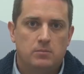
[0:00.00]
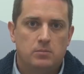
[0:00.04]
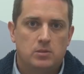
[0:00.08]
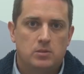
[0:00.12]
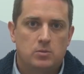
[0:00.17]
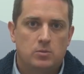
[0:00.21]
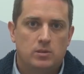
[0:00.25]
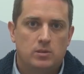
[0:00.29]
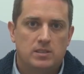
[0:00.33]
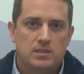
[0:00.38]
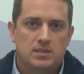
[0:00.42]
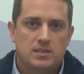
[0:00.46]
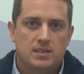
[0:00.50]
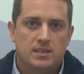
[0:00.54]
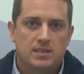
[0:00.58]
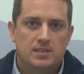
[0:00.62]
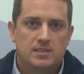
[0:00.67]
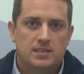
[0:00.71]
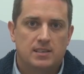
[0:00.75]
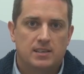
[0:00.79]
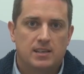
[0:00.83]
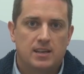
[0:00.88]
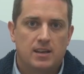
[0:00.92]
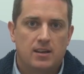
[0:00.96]
between
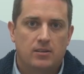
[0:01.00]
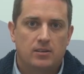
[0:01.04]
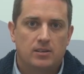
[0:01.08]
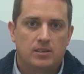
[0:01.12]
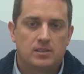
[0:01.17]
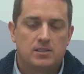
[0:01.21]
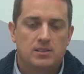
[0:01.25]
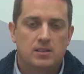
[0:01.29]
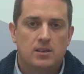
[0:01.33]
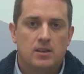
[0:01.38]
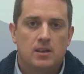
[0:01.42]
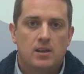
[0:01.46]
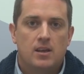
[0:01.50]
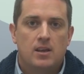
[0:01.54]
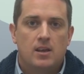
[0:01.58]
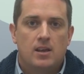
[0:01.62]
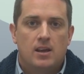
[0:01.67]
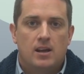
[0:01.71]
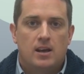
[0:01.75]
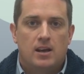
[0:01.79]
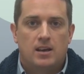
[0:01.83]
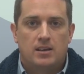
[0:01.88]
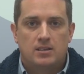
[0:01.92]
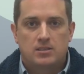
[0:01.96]
cities and counties.
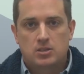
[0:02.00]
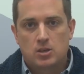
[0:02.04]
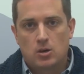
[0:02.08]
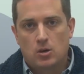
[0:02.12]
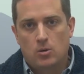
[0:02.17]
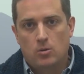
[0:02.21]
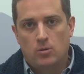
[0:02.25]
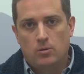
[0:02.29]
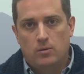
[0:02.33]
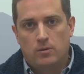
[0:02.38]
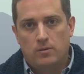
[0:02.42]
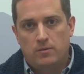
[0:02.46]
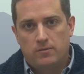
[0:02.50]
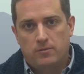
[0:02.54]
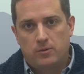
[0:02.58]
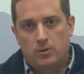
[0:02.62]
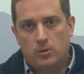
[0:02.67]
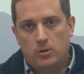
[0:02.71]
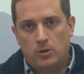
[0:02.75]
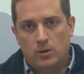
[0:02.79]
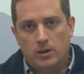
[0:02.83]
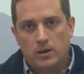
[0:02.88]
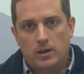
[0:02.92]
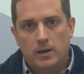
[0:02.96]
So
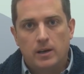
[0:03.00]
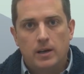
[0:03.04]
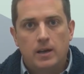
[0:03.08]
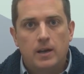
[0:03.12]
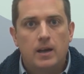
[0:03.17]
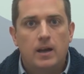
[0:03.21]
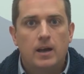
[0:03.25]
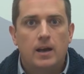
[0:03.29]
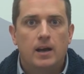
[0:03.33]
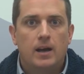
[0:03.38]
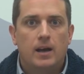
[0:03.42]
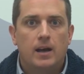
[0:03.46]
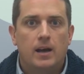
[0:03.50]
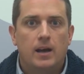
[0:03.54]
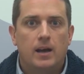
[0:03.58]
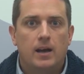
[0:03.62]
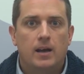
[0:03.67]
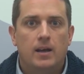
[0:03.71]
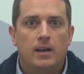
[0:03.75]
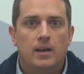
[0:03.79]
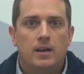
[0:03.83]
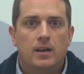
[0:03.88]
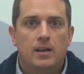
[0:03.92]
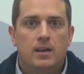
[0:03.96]
for
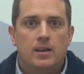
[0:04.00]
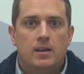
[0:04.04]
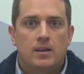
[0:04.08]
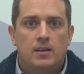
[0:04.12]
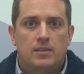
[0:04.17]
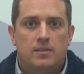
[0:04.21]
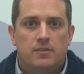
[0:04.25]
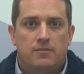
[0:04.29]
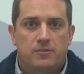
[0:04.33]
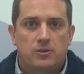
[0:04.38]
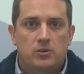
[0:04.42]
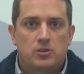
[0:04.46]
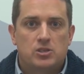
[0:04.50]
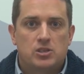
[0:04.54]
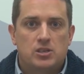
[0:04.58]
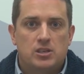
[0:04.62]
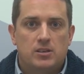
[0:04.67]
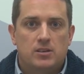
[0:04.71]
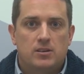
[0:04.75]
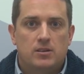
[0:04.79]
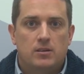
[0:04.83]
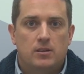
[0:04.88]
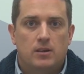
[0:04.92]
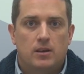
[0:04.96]
the first
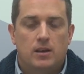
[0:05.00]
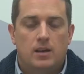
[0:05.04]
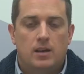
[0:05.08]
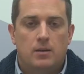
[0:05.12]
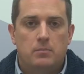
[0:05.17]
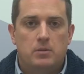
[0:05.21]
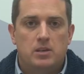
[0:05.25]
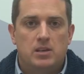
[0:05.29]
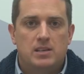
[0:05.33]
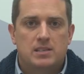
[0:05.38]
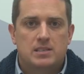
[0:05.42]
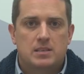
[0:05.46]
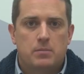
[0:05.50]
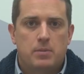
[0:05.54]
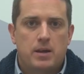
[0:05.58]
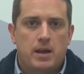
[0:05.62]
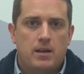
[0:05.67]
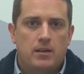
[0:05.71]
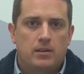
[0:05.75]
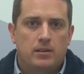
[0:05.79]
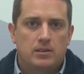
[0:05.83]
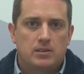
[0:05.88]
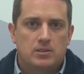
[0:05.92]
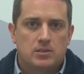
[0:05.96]
year,
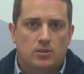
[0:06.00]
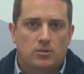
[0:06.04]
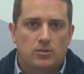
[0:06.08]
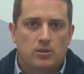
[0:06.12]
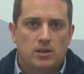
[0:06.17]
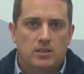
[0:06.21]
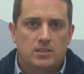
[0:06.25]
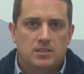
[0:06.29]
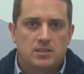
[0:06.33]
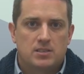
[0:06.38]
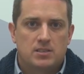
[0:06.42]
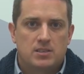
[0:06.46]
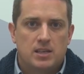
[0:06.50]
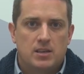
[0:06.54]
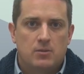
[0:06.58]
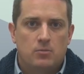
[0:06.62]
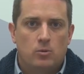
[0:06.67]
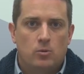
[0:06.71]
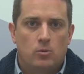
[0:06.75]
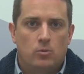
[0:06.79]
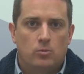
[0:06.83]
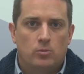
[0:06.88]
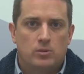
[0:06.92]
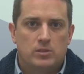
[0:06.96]
municipalities across the state
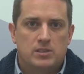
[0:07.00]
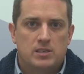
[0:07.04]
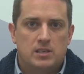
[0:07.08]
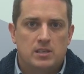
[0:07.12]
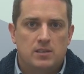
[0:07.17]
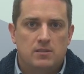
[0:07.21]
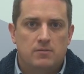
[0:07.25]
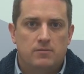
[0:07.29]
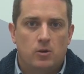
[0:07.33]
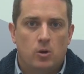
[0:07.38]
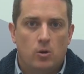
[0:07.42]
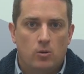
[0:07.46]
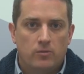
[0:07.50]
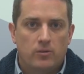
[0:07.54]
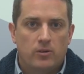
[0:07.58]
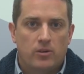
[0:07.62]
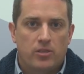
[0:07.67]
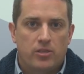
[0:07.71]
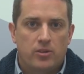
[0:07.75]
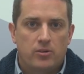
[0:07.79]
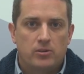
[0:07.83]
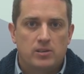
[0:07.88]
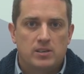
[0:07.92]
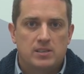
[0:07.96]
will receive over
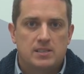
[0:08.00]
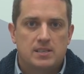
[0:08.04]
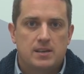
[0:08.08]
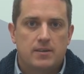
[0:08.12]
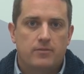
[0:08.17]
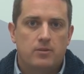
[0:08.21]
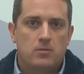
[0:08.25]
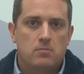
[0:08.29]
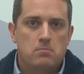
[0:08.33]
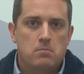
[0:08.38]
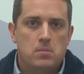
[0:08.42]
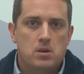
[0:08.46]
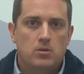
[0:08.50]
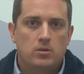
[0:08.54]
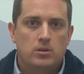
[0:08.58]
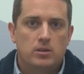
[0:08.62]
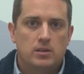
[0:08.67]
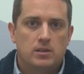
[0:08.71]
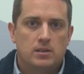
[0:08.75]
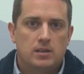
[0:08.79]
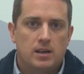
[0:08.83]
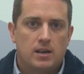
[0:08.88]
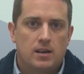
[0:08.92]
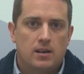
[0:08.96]
$37
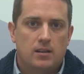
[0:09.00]
million